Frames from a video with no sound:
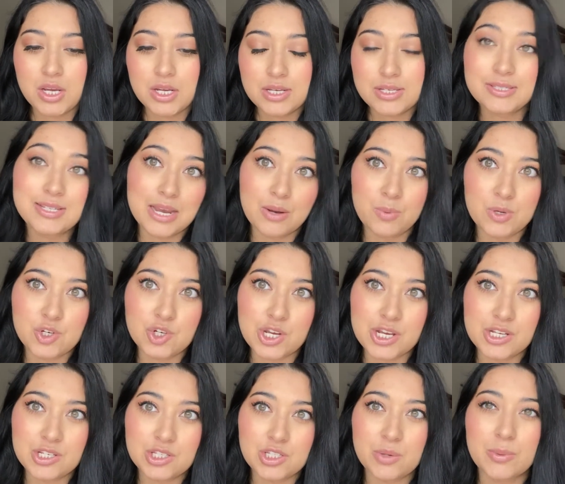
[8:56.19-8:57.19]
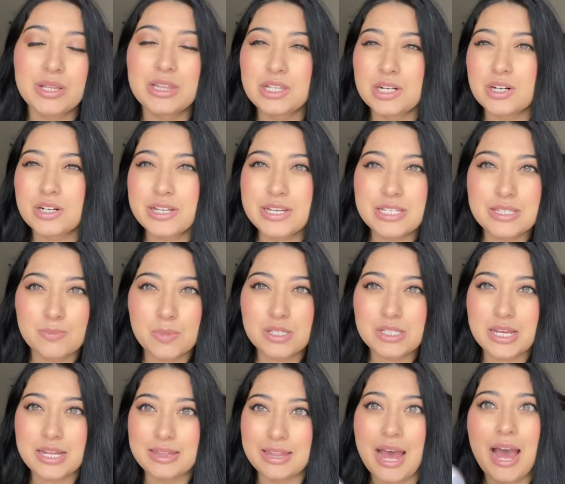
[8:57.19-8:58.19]
sandwiches. So it literally smells
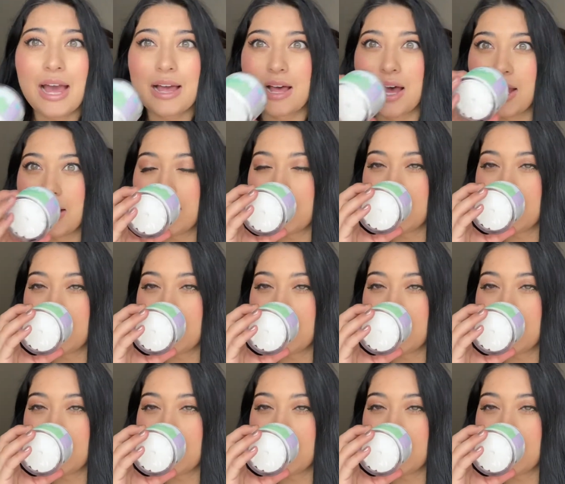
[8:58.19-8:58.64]
like that kind